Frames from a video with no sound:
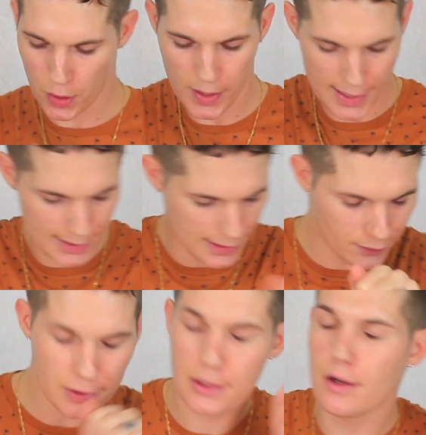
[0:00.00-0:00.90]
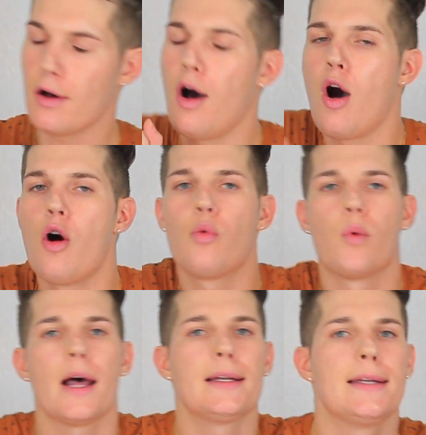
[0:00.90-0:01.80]
ahead and give it the whole
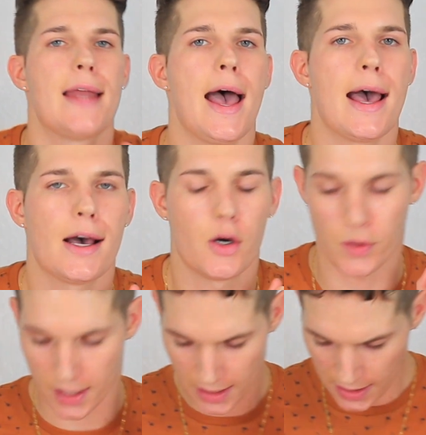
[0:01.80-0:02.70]
rundown.